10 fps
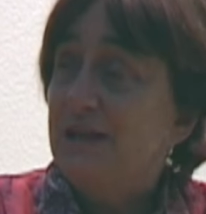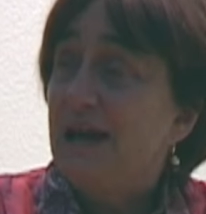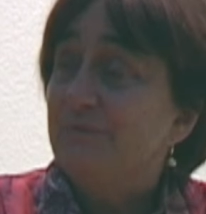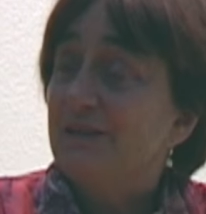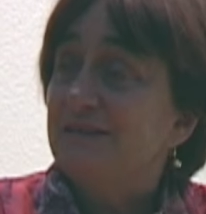
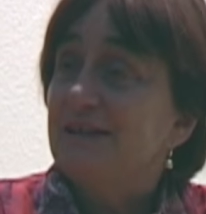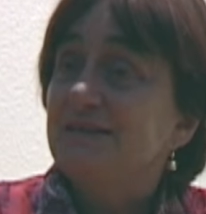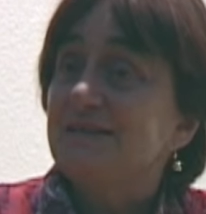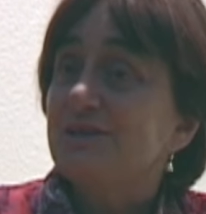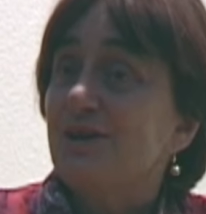d'Âne that I
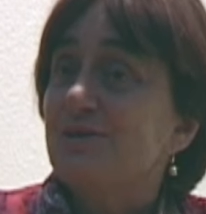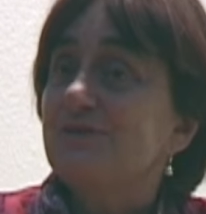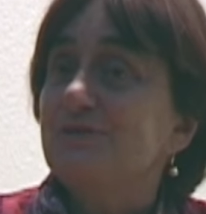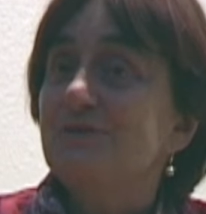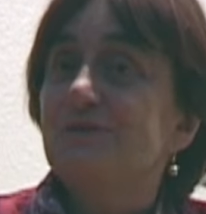
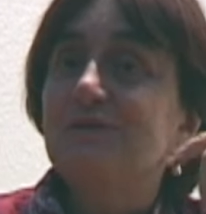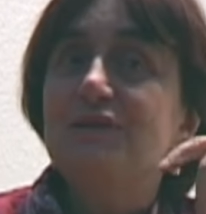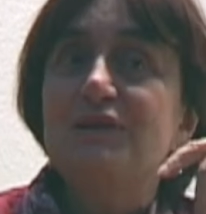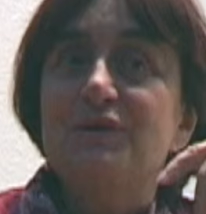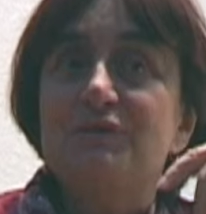discussed, you know,
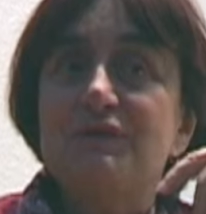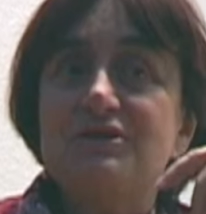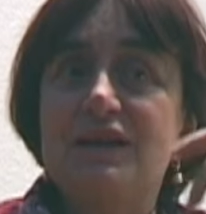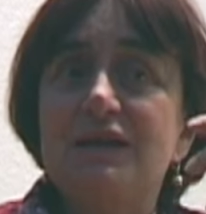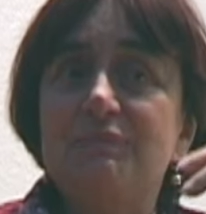when
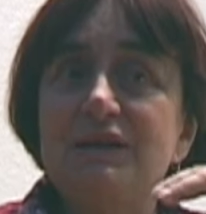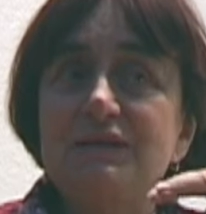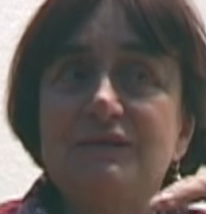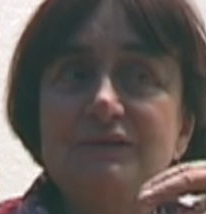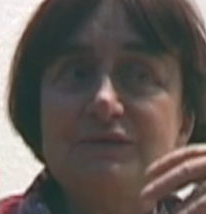Jacques
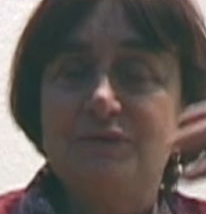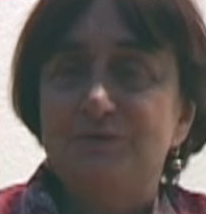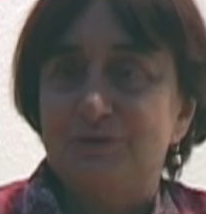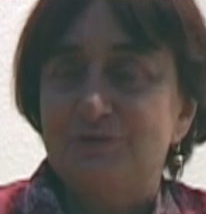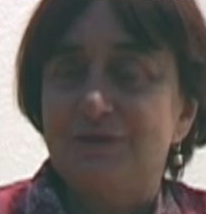made the,
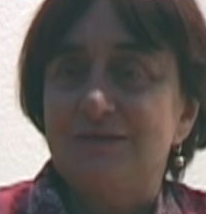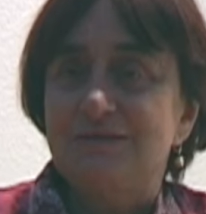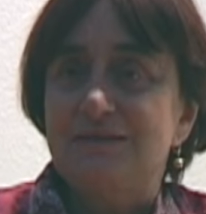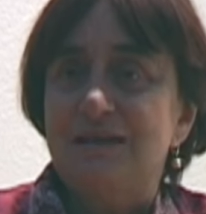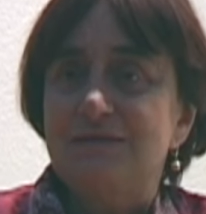the, the
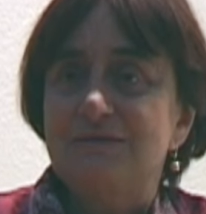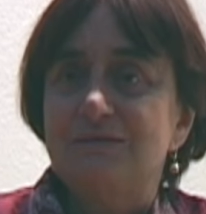dead